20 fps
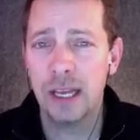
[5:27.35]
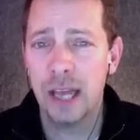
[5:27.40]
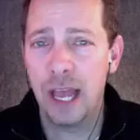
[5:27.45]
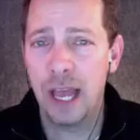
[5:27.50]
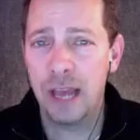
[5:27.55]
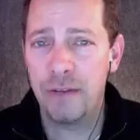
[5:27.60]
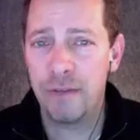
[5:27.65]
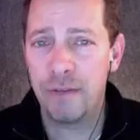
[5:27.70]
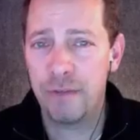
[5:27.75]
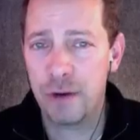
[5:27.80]

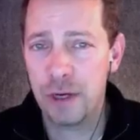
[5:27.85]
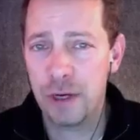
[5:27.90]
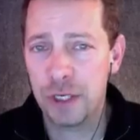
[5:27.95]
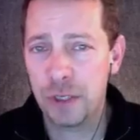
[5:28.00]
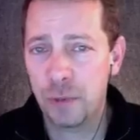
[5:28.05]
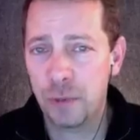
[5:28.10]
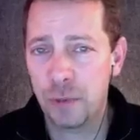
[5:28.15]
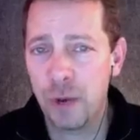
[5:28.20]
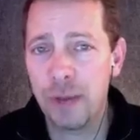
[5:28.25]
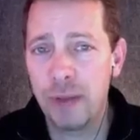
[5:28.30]
at
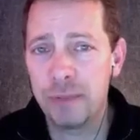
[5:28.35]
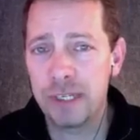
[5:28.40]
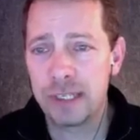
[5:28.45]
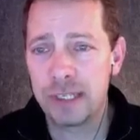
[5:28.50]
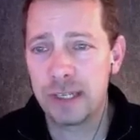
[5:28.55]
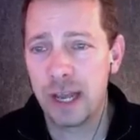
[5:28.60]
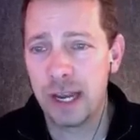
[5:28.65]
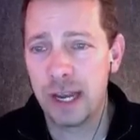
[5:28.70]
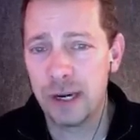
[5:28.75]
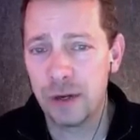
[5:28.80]

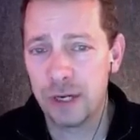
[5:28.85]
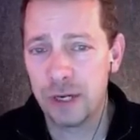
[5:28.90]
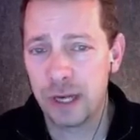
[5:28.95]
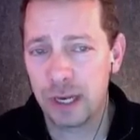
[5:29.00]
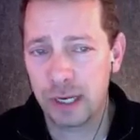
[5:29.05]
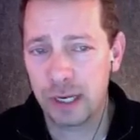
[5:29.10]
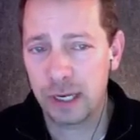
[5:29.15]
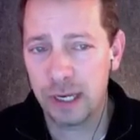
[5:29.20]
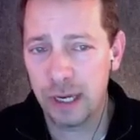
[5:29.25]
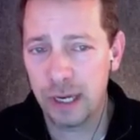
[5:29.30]

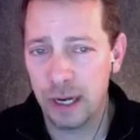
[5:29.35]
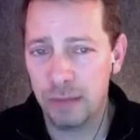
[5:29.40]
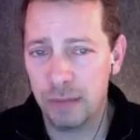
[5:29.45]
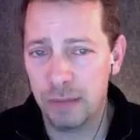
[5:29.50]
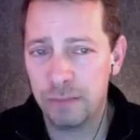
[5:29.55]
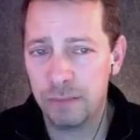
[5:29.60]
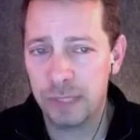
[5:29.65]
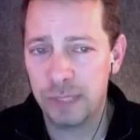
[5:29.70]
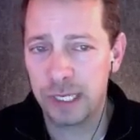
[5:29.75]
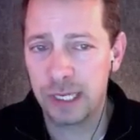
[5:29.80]
firstwebdesigner.com,
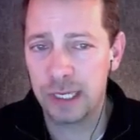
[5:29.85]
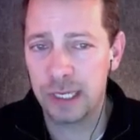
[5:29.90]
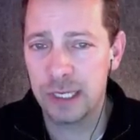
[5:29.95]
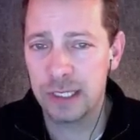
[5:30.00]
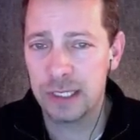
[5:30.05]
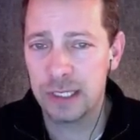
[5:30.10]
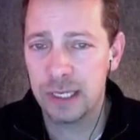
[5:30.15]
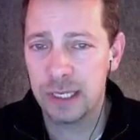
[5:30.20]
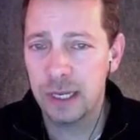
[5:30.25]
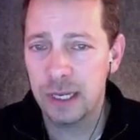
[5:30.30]

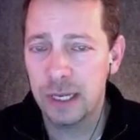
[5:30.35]
because